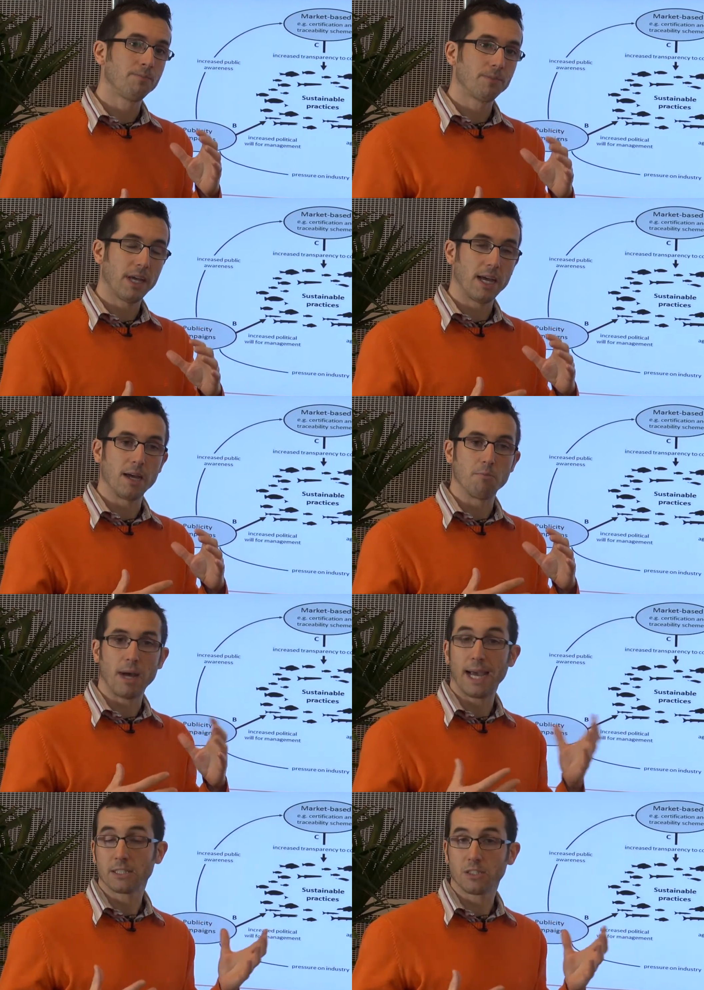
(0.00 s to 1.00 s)

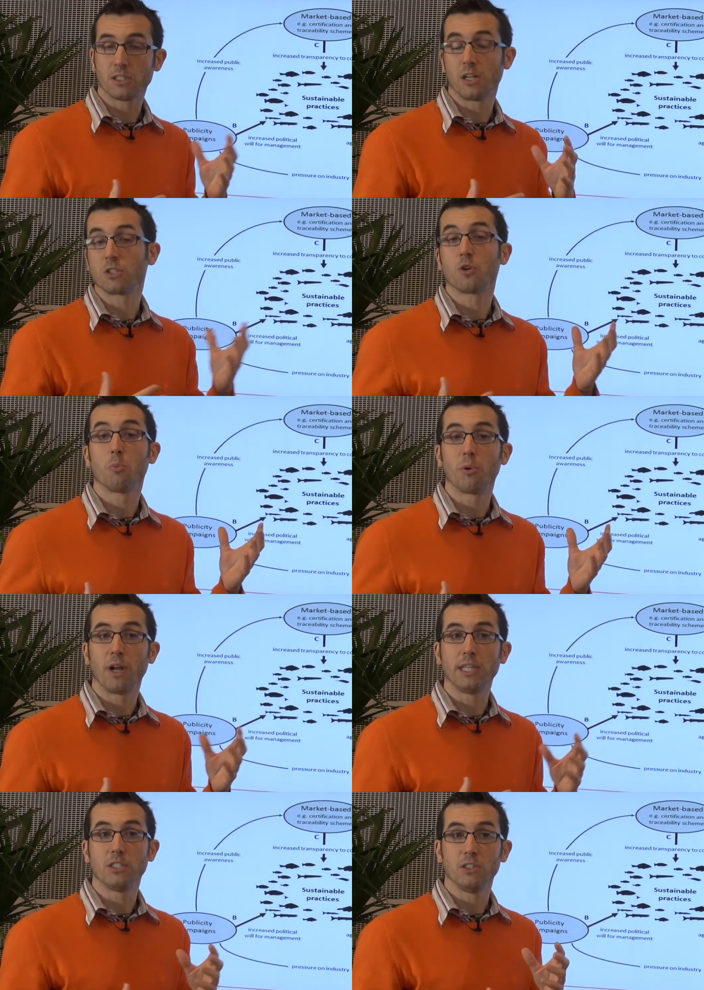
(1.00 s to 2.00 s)
actors, large
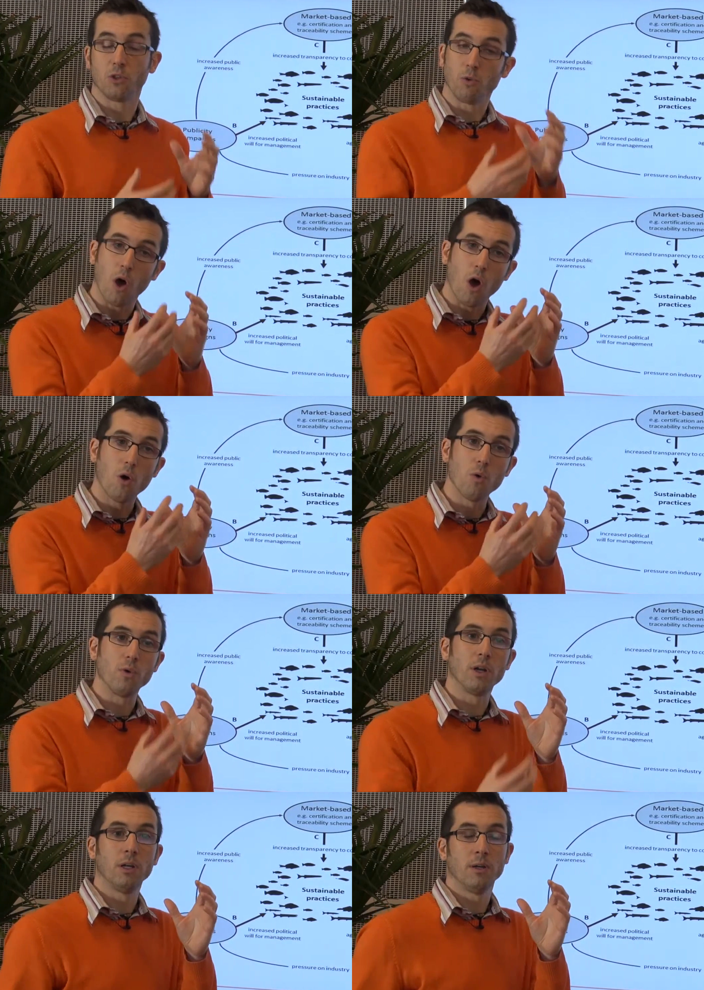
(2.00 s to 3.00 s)
corporations who
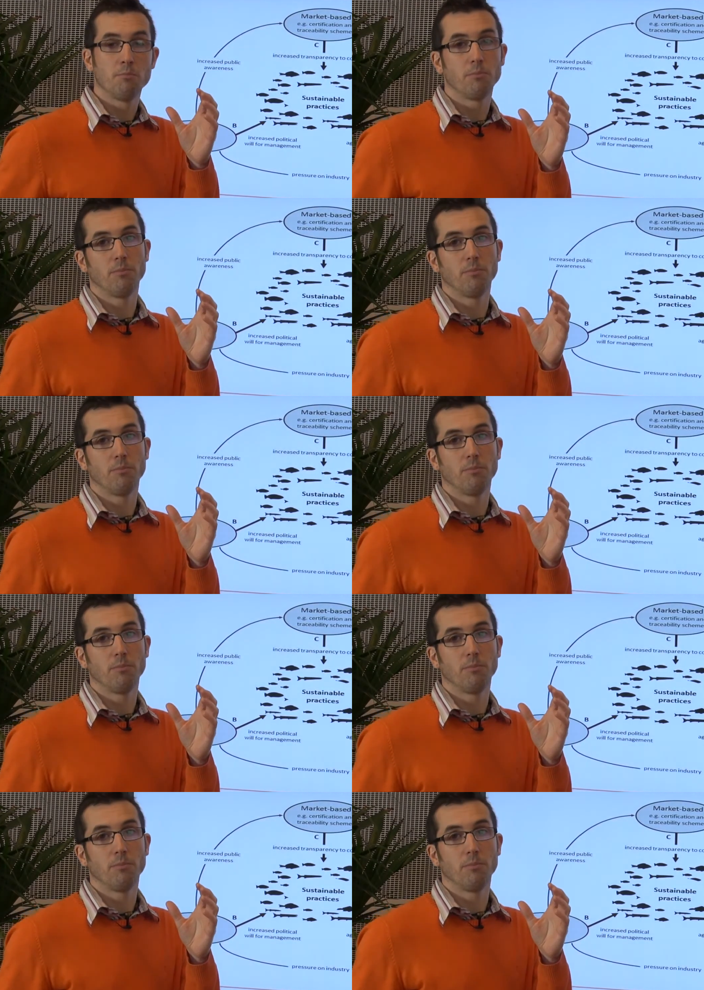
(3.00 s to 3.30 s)
own